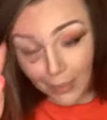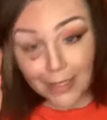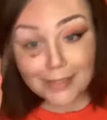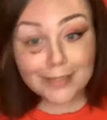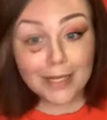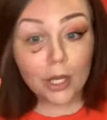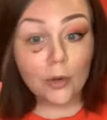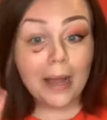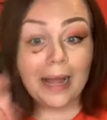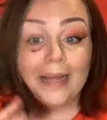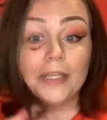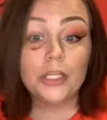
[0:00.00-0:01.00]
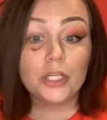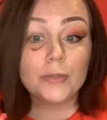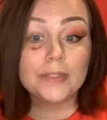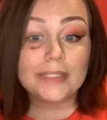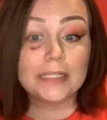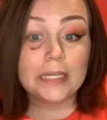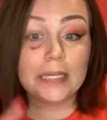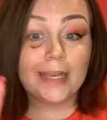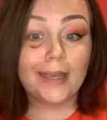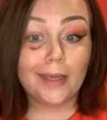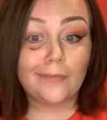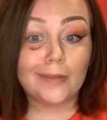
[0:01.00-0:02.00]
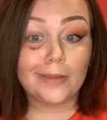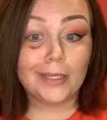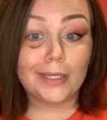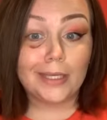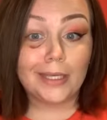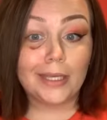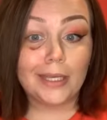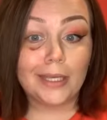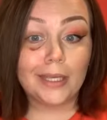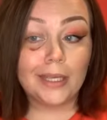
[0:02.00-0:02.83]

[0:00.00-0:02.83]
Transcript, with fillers: So I use the Heavenly